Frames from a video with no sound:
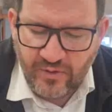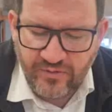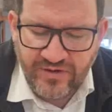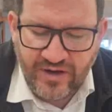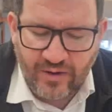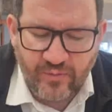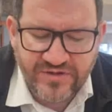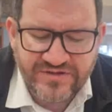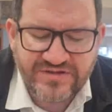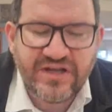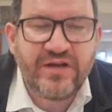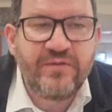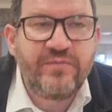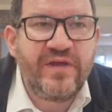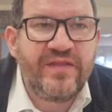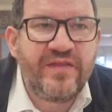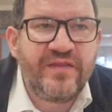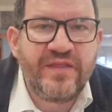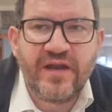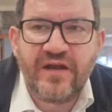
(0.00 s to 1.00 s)
Now what's going to
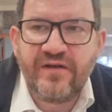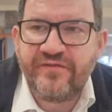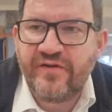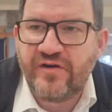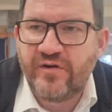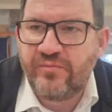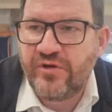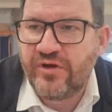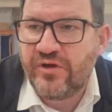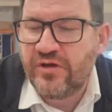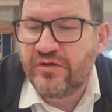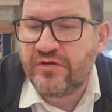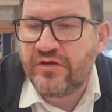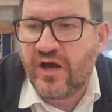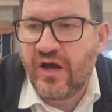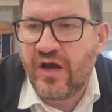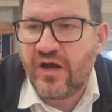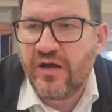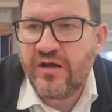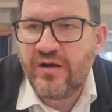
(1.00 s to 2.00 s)
be the din of Rabbi
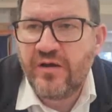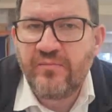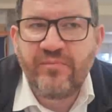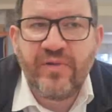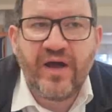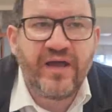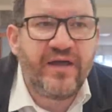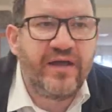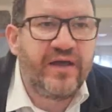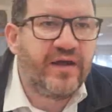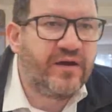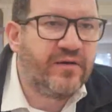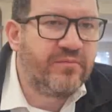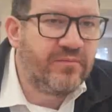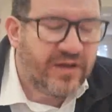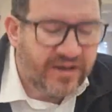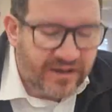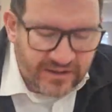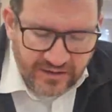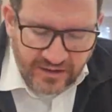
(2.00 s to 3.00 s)
Yehuda by ir
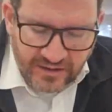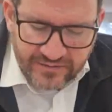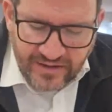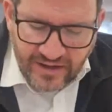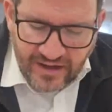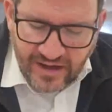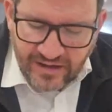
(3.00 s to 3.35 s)
miklat?